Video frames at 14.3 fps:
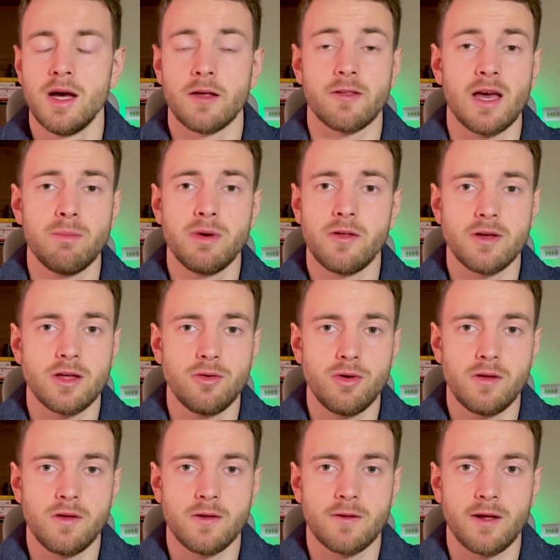
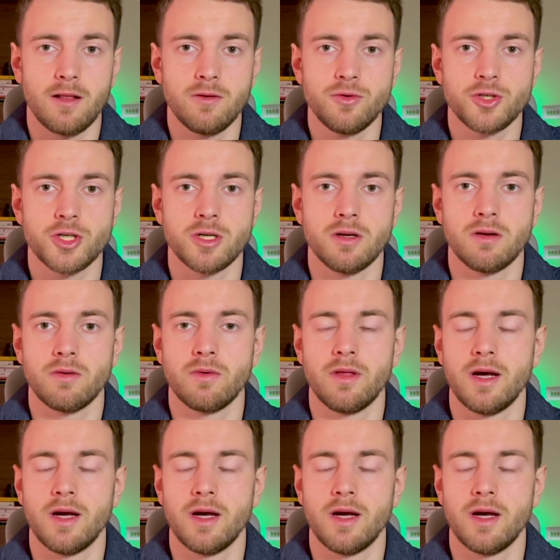cybersecurity solution